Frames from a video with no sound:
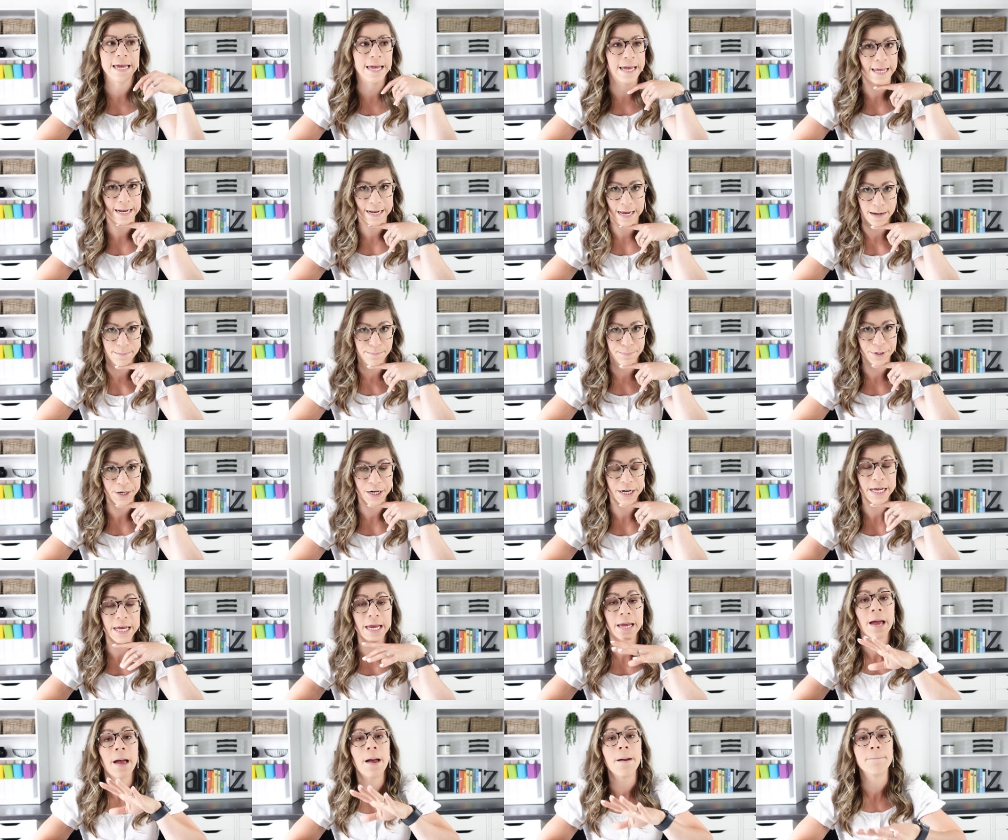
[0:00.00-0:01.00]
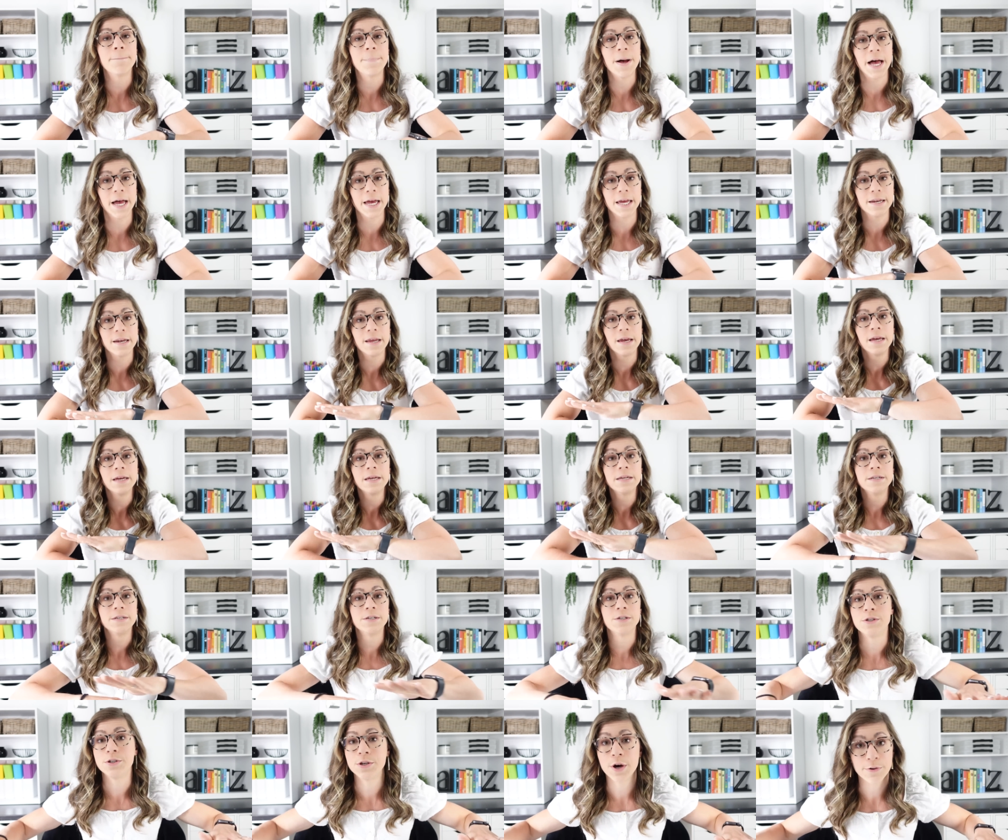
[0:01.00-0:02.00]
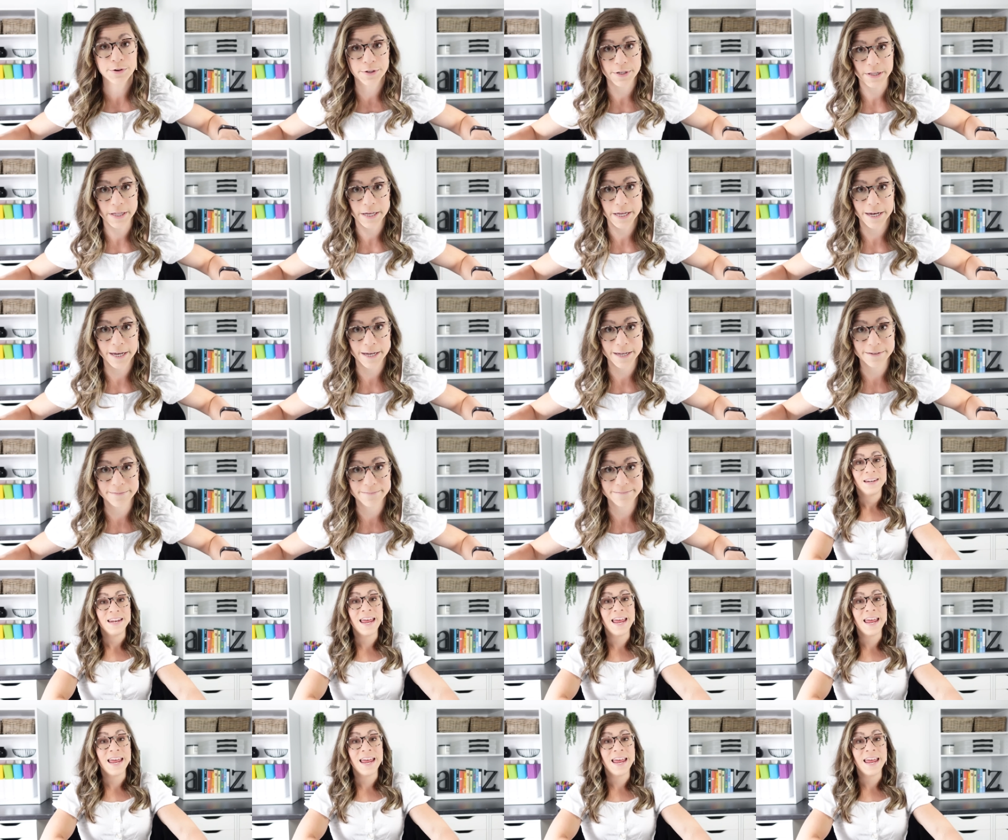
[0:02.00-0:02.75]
it ain't pretty, but don't delete it.